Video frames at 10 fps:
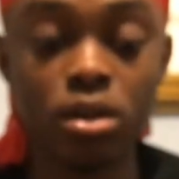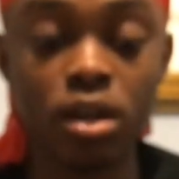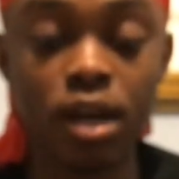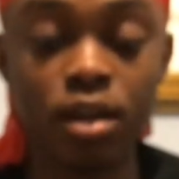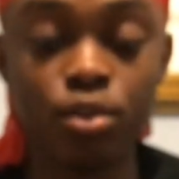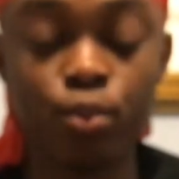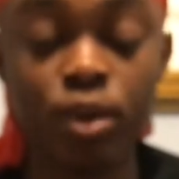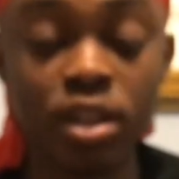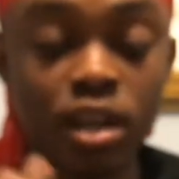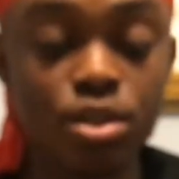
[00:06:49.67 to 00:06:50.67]
And
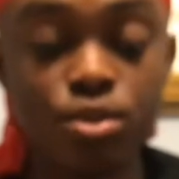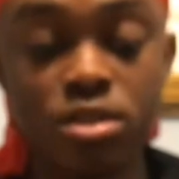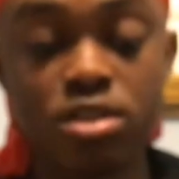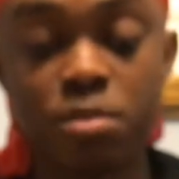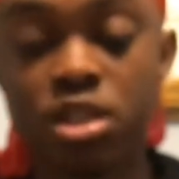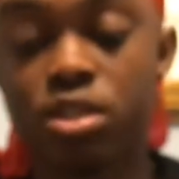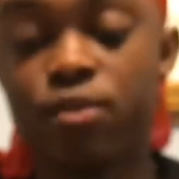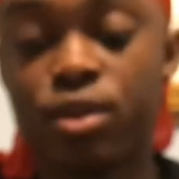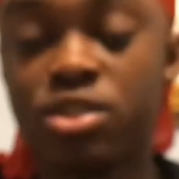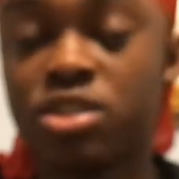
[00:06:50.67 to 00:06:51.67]
when I thought to myself,
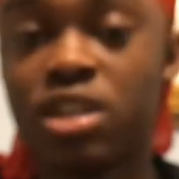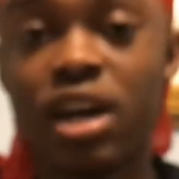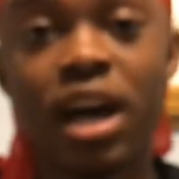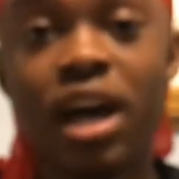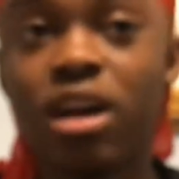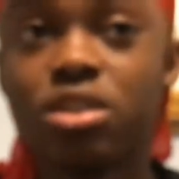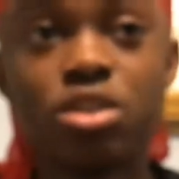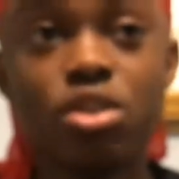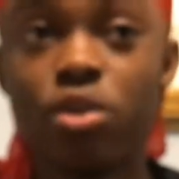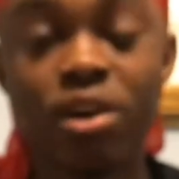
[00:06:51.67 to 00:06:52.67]
I was just like, I actually
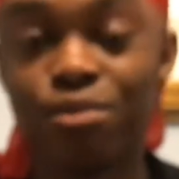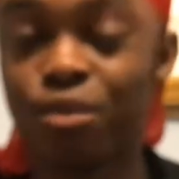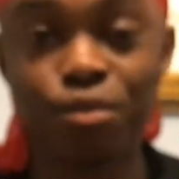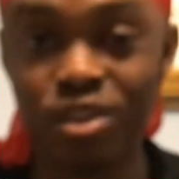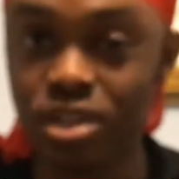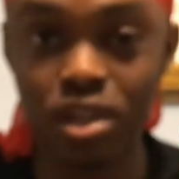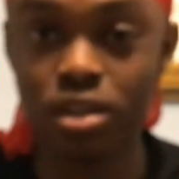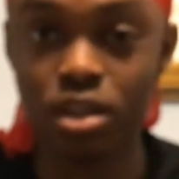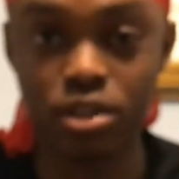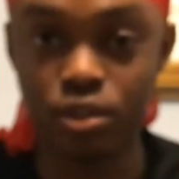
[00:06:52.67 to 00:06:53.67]
don't have a friend like
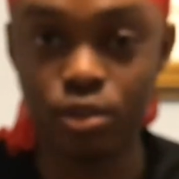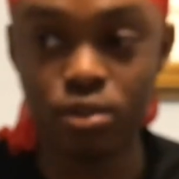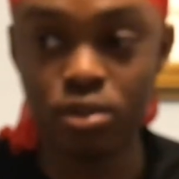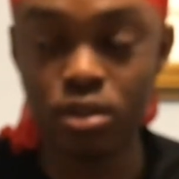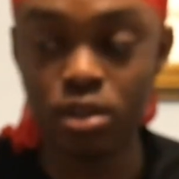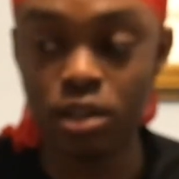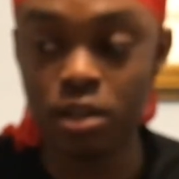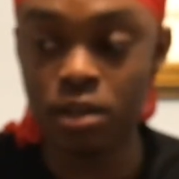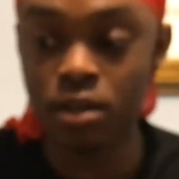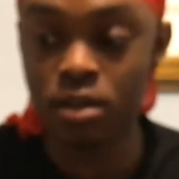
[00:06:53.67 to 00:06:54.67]
that, you
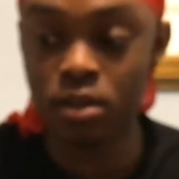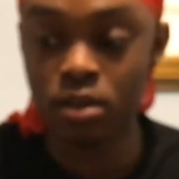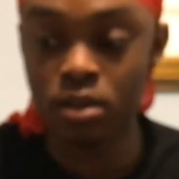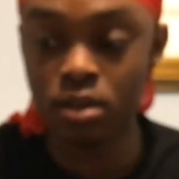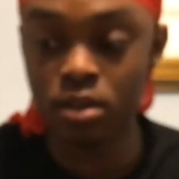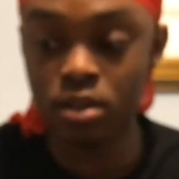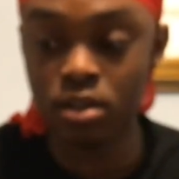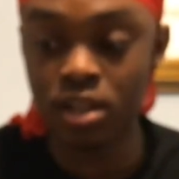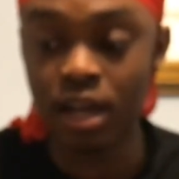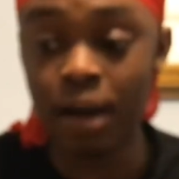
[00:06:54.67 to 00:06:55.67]

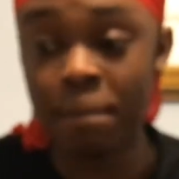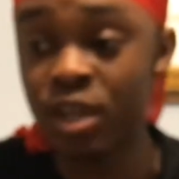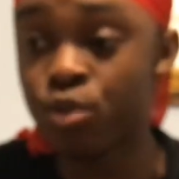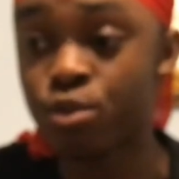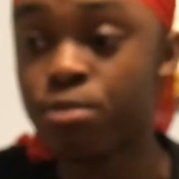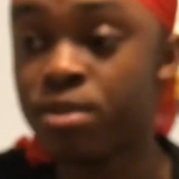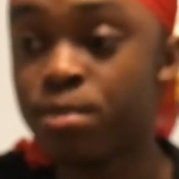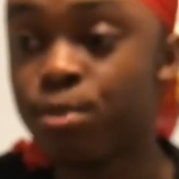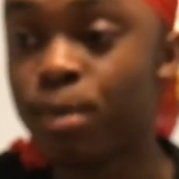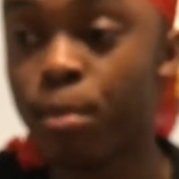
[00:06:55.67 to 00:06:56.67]
know. Like I may call
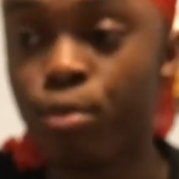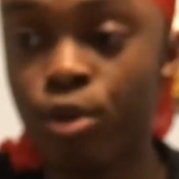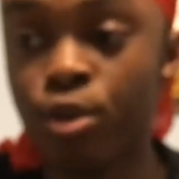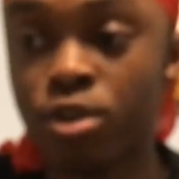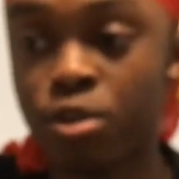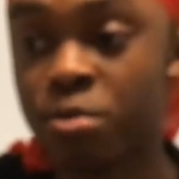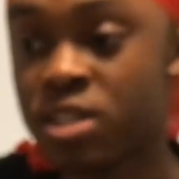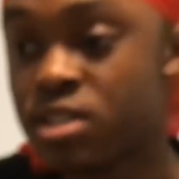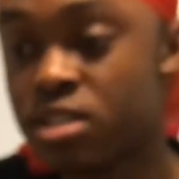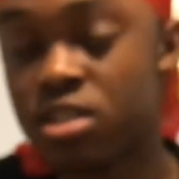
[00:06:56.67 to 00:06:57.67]
people my bro or my
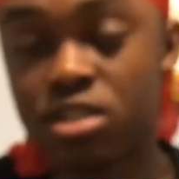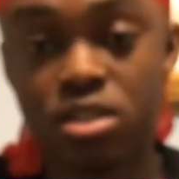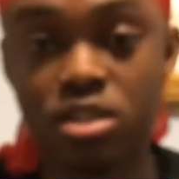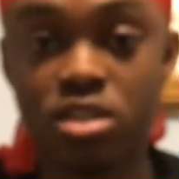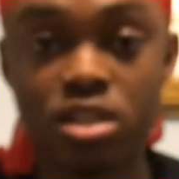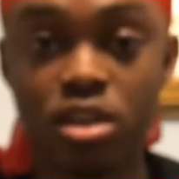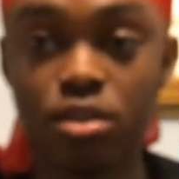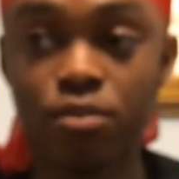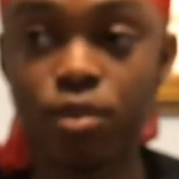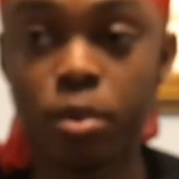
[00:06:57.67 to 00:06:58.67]
sis, this, that, and the
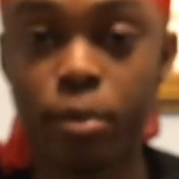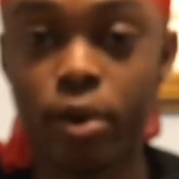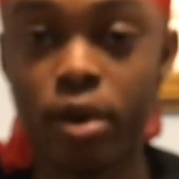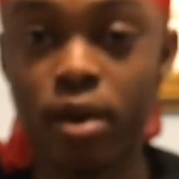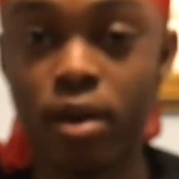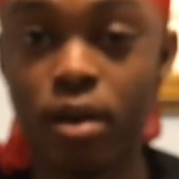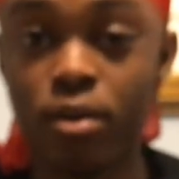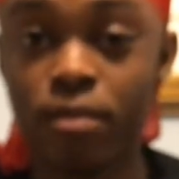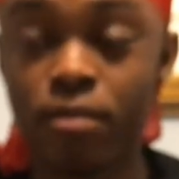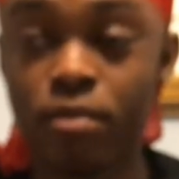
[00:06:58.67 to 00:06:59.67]
third, but
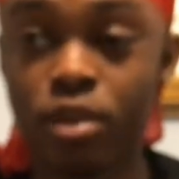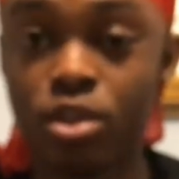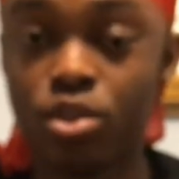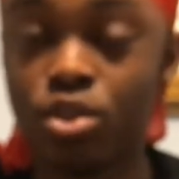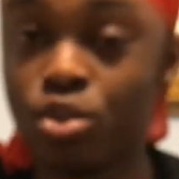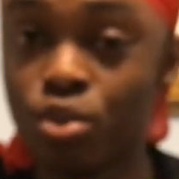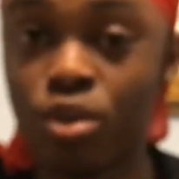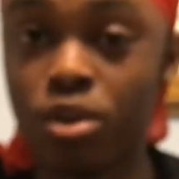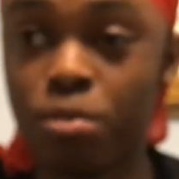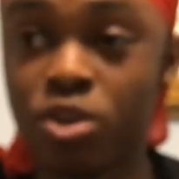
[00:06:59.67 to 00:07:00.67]
you're
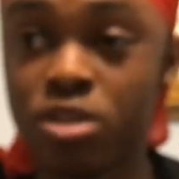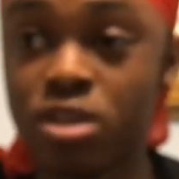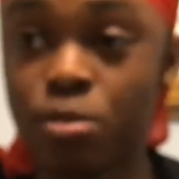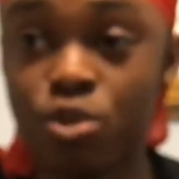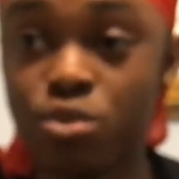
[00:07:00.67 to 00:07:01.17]
not, because I'm not